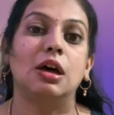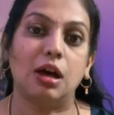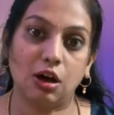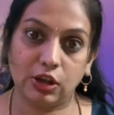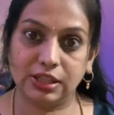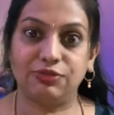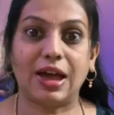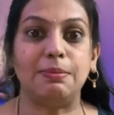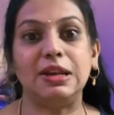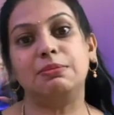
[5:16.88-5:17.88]
or the
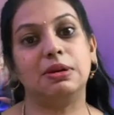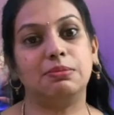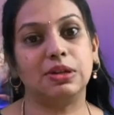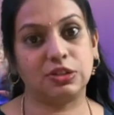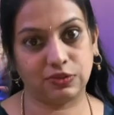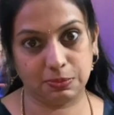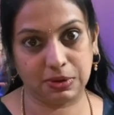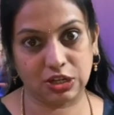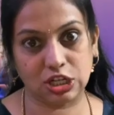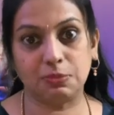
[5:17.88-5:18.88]
family members of the
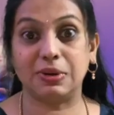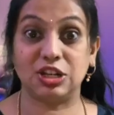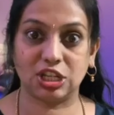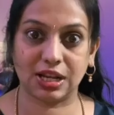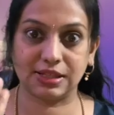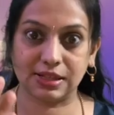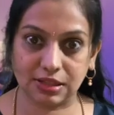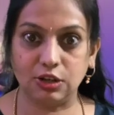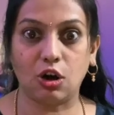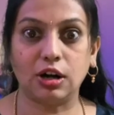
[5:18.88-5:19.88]
patient pressurizes the
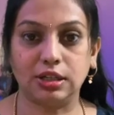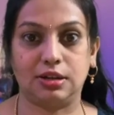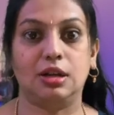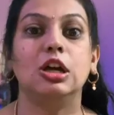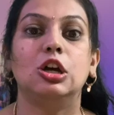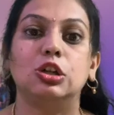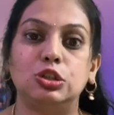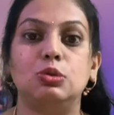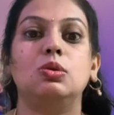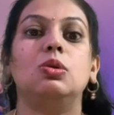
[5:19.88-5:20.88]
doctor
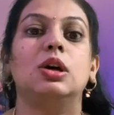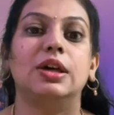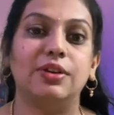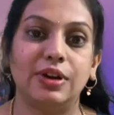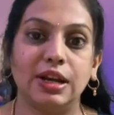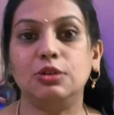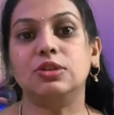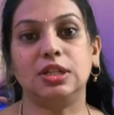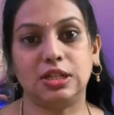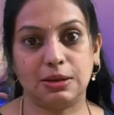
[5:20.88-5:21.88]
to reduce
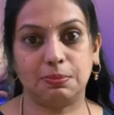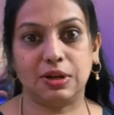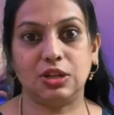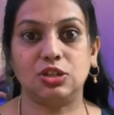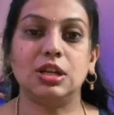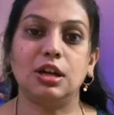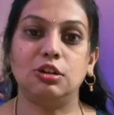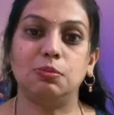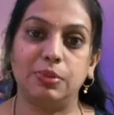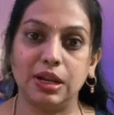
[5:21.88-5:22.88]
the temperature and
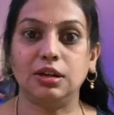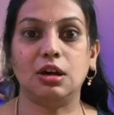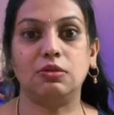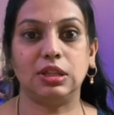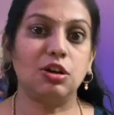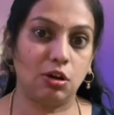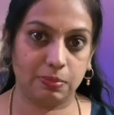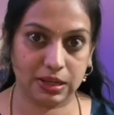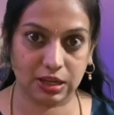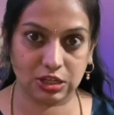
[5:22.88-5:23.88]
to bring down the
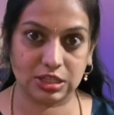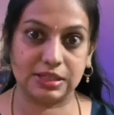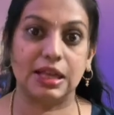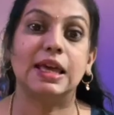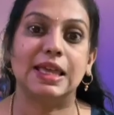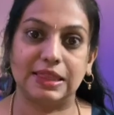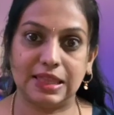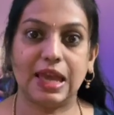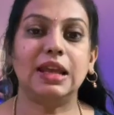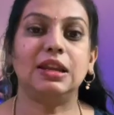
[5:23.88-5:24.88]
complications.
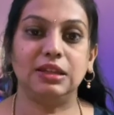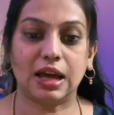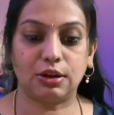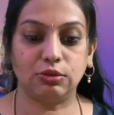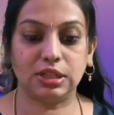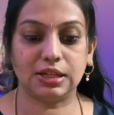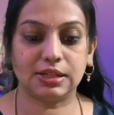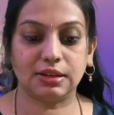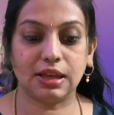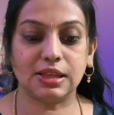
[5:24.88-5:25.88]
There Yakuti
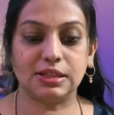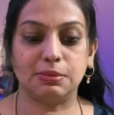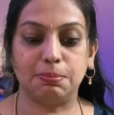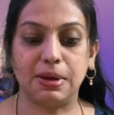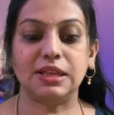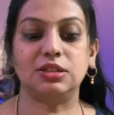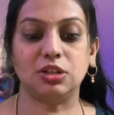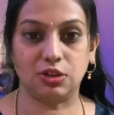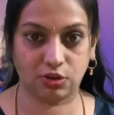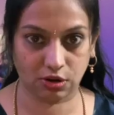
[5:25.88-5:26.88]
Rasa is the best
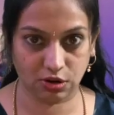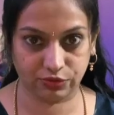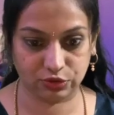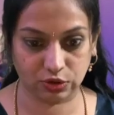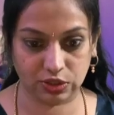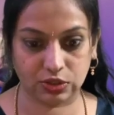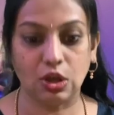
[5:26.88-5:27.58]
drug of choice.